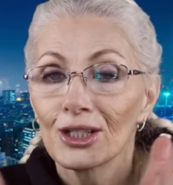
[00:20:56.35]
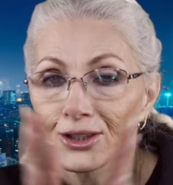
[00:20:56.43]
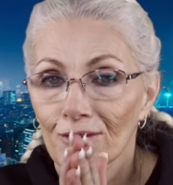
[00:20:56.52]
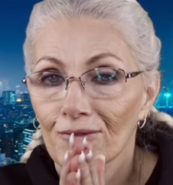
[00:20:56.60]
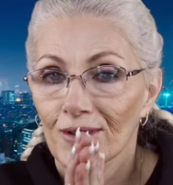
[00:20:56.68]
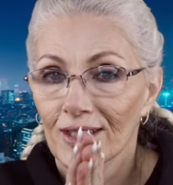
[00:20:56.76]

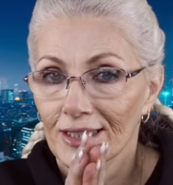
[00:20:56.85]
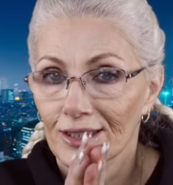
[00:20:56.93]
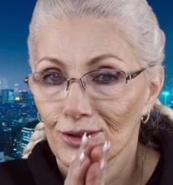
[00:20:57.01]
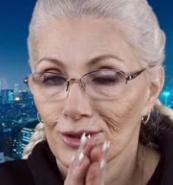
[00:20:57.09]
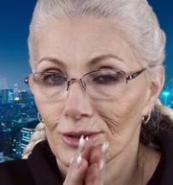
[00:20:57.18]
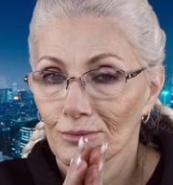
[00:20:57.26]
Don't forget
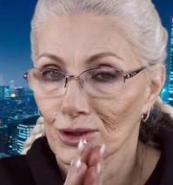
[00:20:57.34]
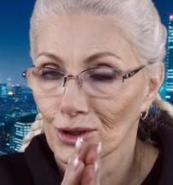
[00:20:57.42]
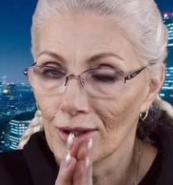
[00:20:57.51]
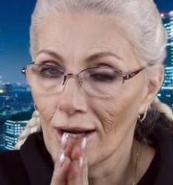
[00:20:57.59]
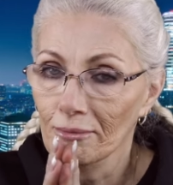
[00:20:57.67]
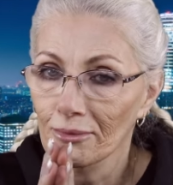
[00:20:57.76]
to
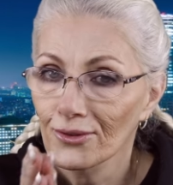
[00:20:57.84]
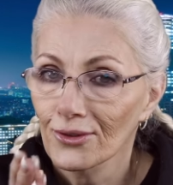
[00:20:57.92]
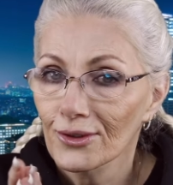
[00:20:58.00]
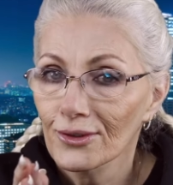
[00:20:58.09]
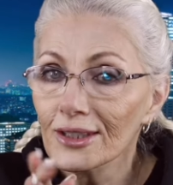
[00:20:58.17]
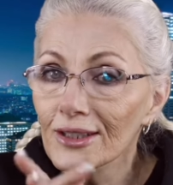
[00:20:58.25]
subscribe before
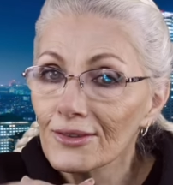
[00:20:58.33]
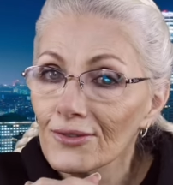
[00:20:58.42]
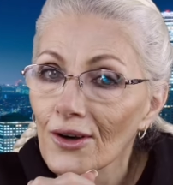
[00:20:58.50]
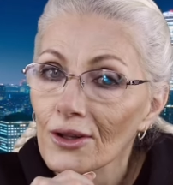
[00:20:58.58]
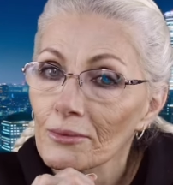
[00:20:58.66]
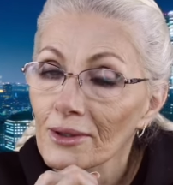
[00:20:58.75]
you leave.
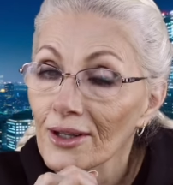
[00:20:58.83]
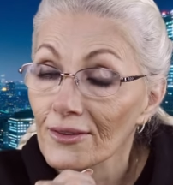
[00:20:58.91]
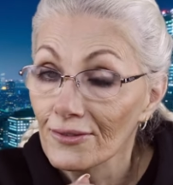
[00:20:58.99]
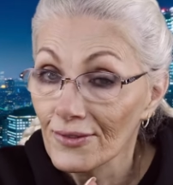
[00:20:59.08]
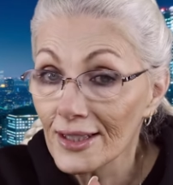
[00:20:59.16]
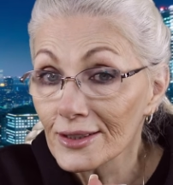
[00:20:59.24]
Follow me on
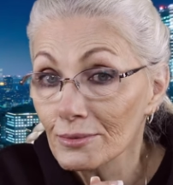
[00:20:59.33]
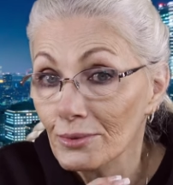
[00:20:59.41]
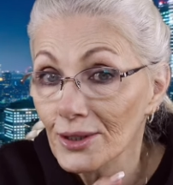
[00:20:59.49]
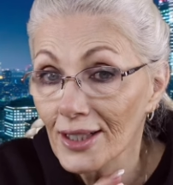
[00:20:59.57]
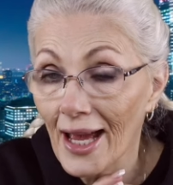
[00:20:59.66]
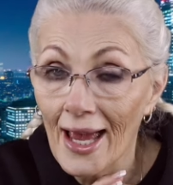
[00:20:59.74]

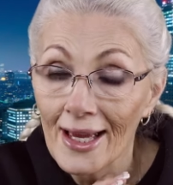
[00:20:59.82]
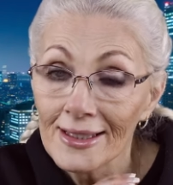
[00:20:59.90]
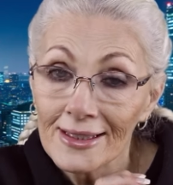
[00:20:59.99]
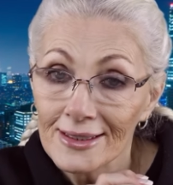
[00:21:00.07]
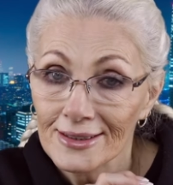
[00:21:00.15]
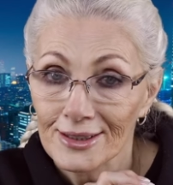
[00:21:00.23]
Facebook and
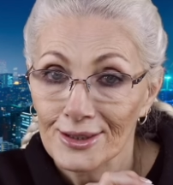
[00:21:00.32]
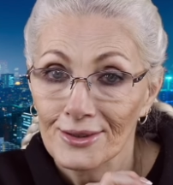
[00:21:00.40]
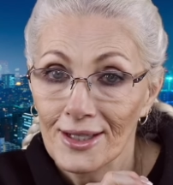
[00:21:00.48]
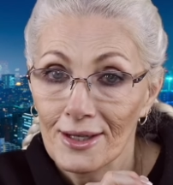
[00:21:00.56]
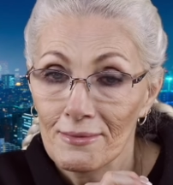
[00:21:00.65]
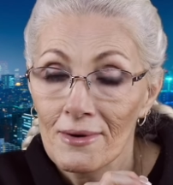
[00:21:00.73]

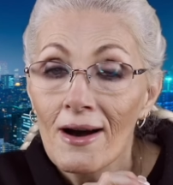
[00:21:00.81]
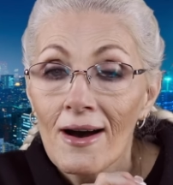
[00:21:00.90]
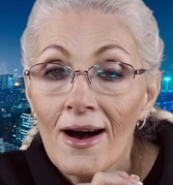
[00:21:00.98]
Instagram.